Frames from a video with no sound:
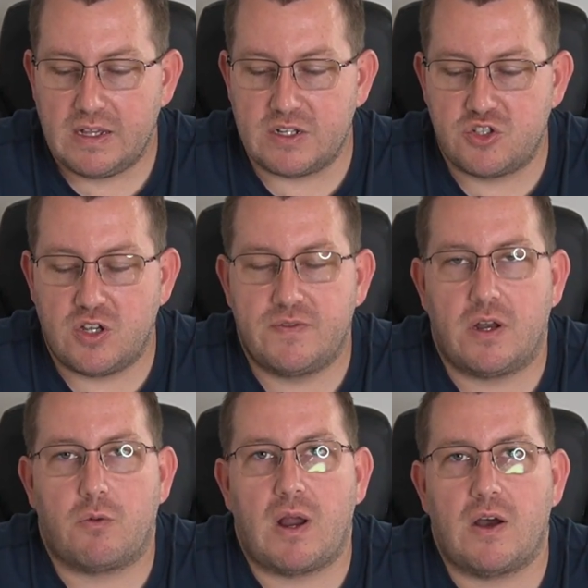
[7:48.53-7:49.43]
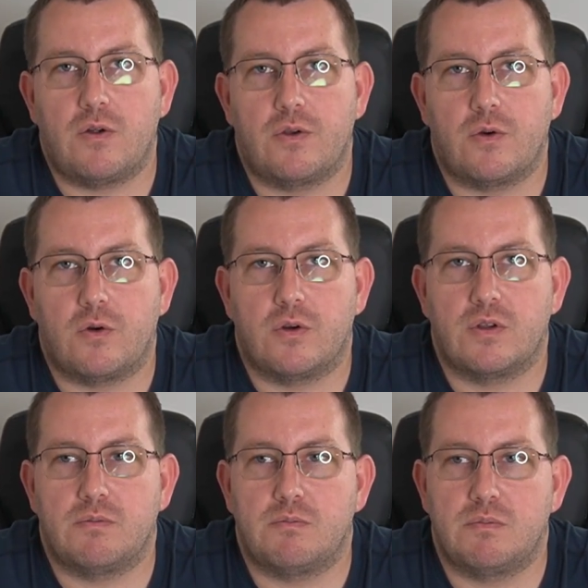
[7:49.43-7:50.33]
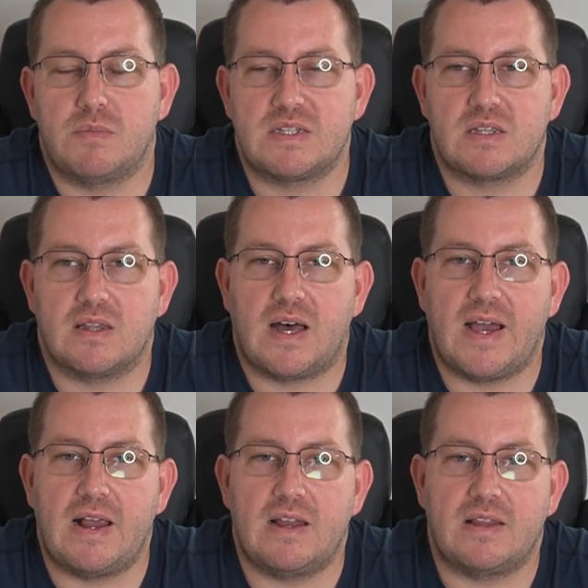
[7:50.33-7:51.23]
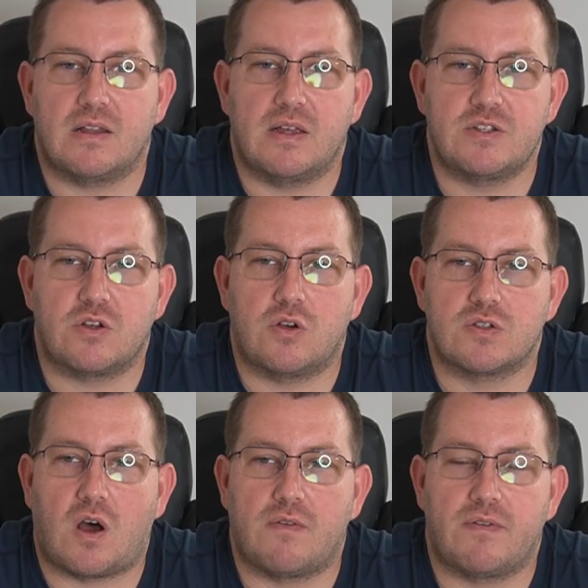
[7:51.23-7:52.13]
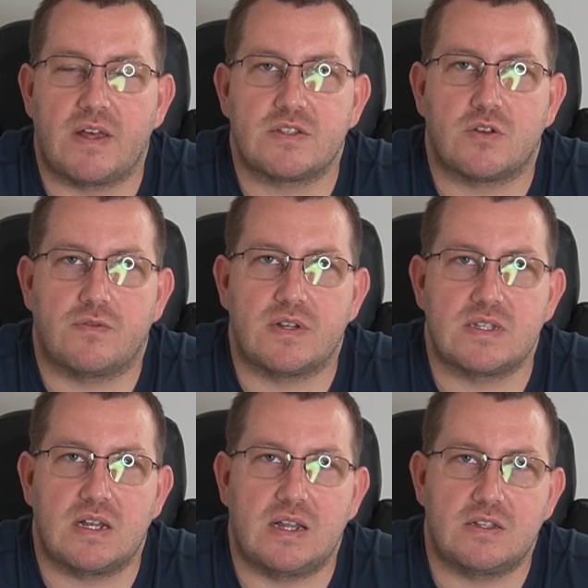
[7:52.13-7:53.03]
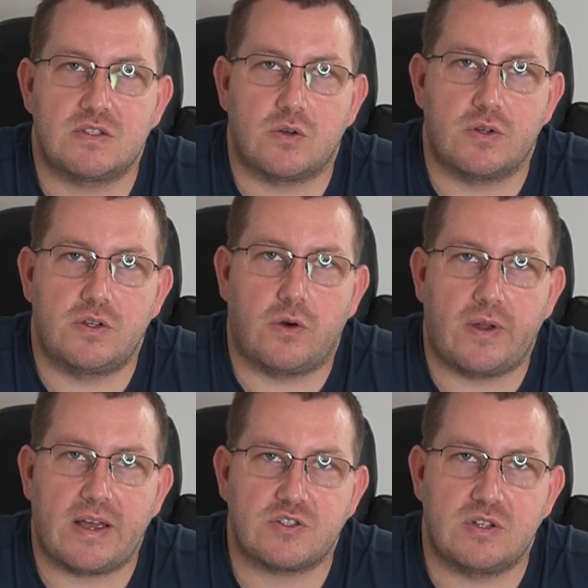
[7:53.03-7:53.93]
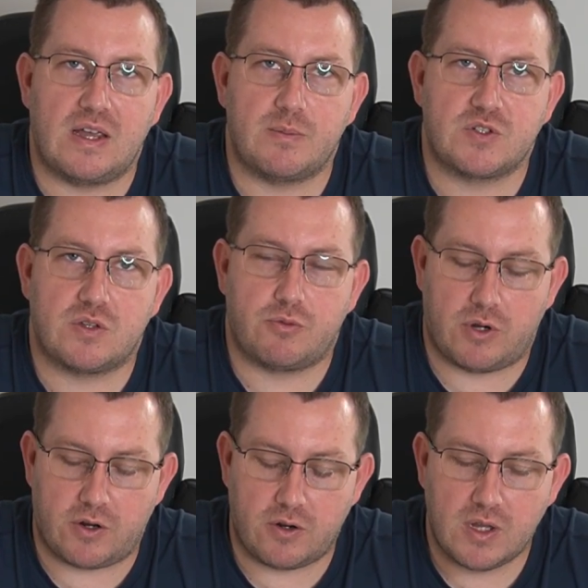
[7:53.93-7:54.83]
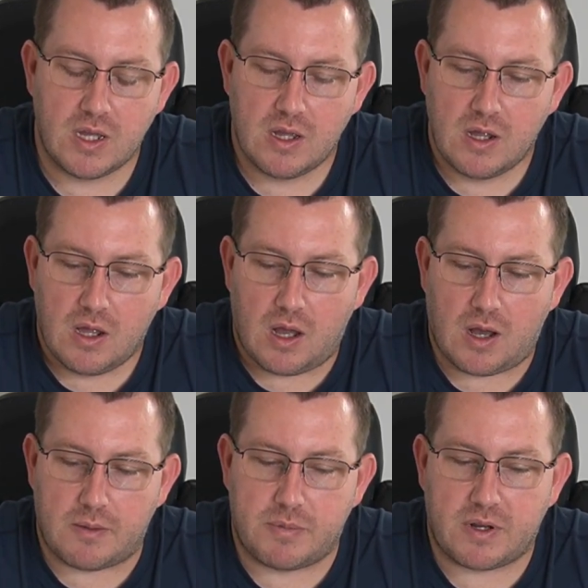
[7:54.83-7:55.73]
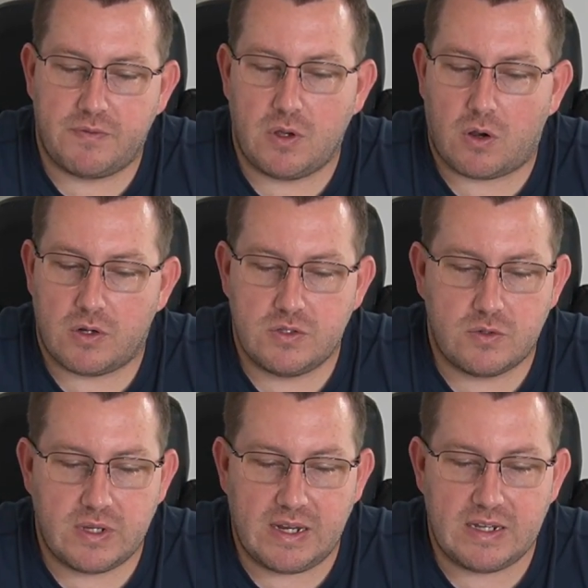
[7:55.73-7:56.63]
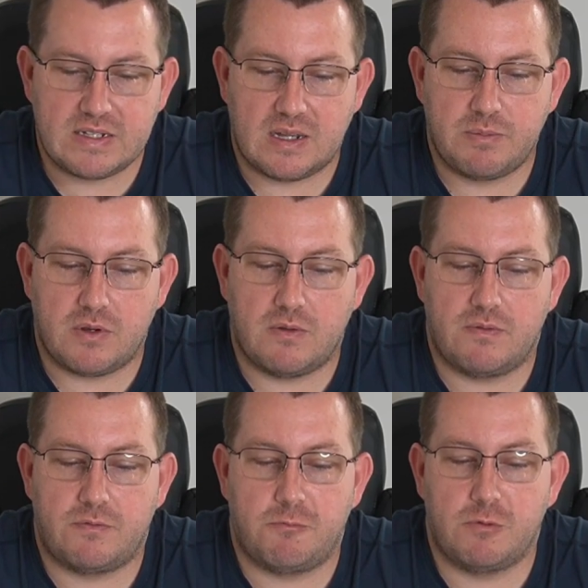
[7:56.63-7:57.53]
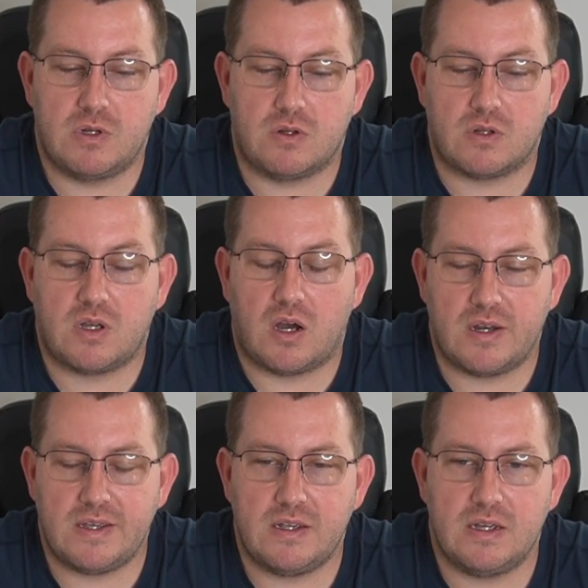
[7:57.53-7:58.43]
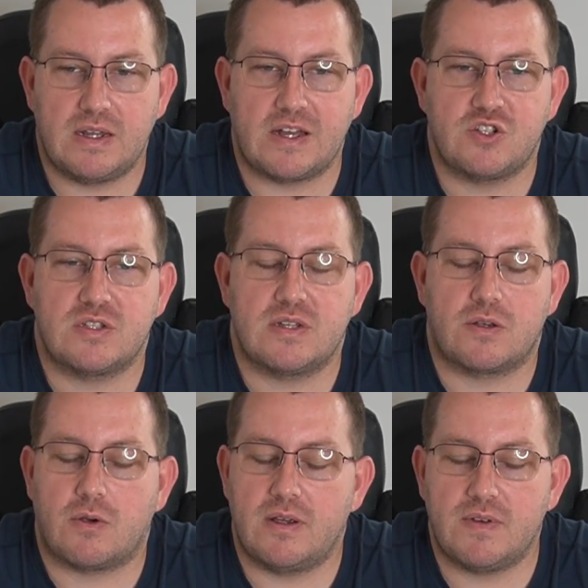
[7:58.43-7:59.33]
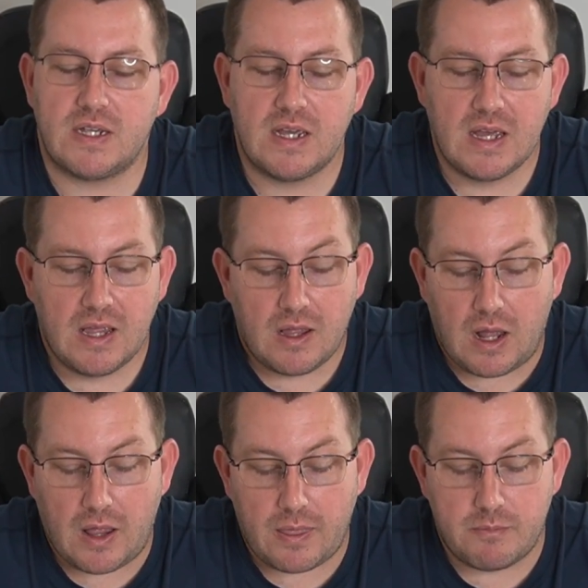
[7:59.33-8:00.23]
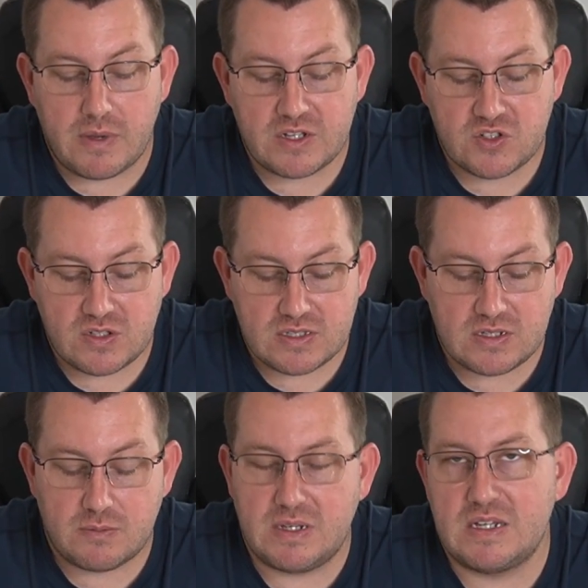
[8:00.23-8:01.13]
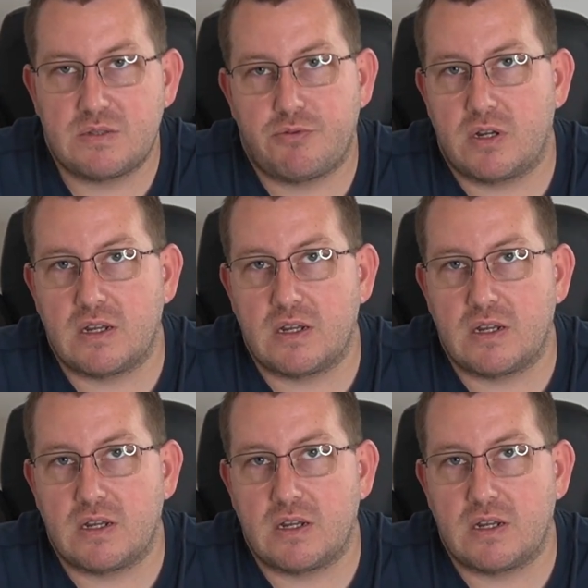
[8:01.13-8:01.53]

gets shifted around or misaligned and the laser goes off of that surface and it, so it don't actually damage the printer. Um, but if you are doing any type of real cutting and not just engraving, uh, the mesh system is pretty